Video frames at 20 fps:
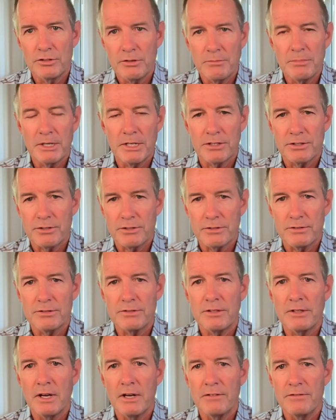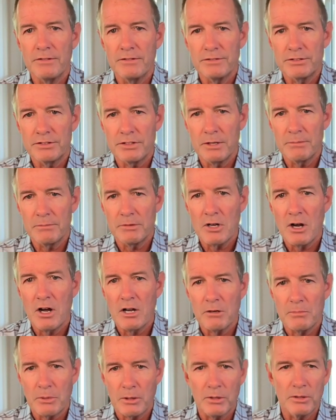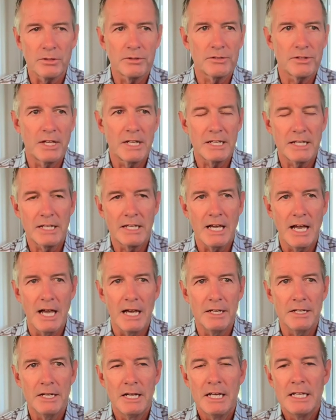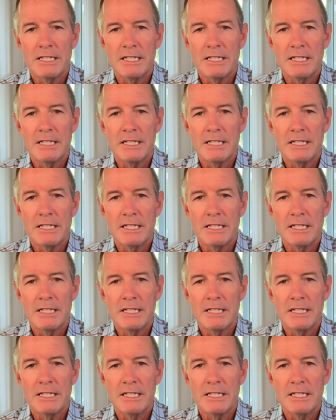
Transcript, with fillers: some pictures of some conch pearls that he had.